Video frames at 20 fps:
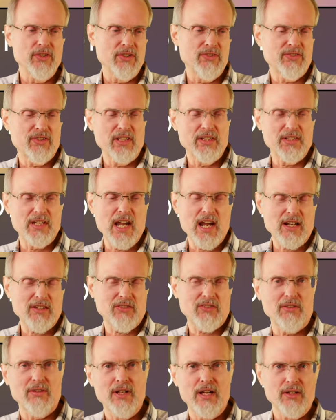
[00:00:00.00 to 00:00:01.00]
It's the
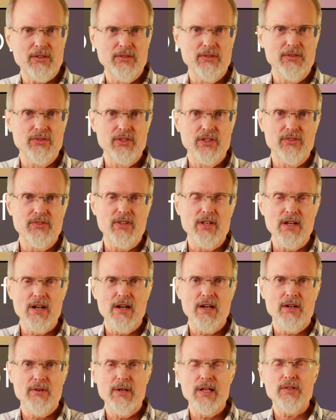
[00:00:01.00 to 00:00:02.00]
tax collectors, it's the
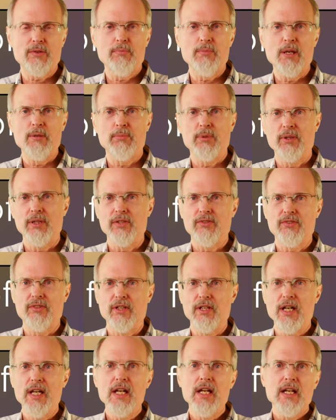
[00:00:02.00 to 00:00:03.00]
I R S people, it's
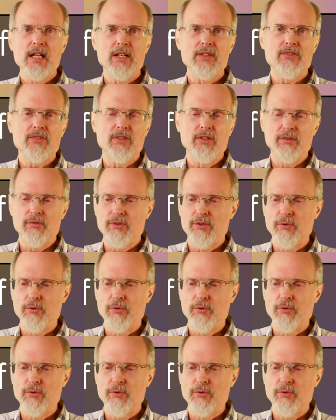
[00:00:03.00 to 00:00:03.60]
the it's the,